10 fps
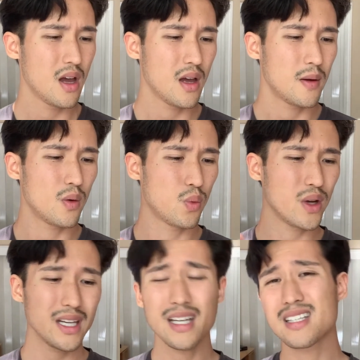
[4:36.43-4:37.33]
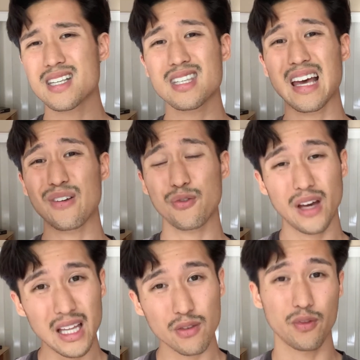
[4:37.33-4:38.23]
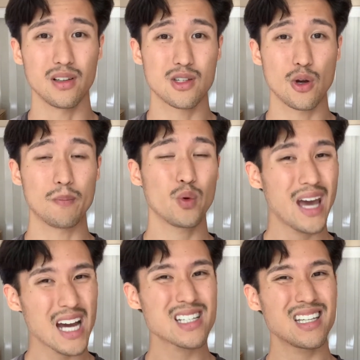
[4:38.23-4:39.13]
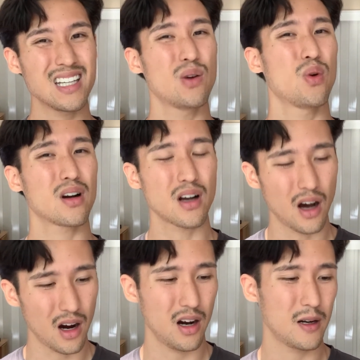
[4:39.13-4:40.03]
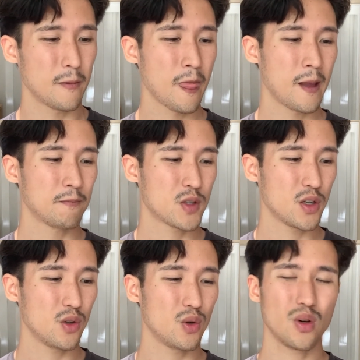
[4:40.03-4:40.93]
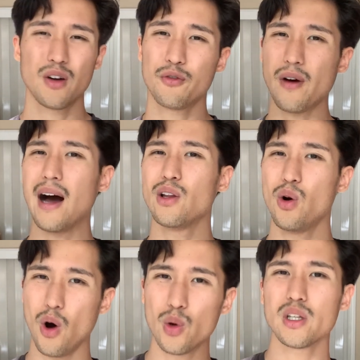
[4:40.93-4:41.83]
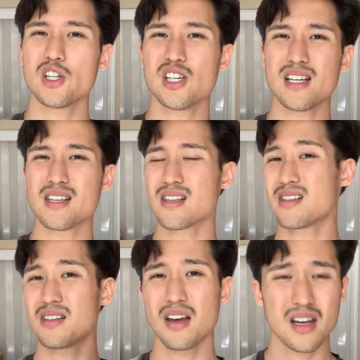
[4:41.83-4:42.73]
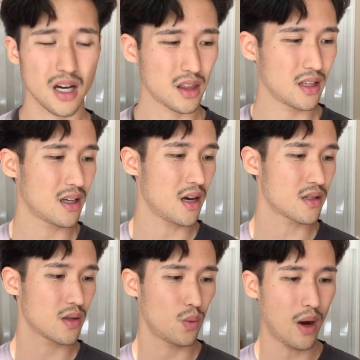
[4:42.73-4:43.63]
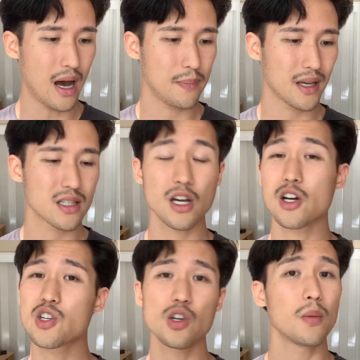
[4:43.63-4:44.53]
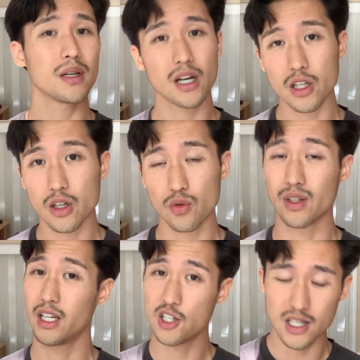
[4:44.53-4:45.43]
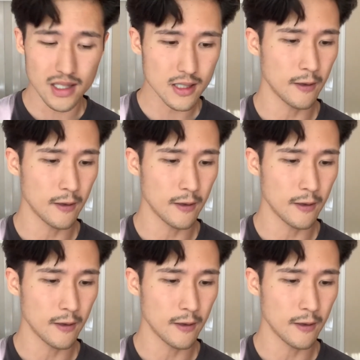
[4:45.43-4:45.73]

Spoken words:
We need to stay faithful to Him. We actually need to work hard to follow only Jesus and nothing else. Why? Because there are so many other religions.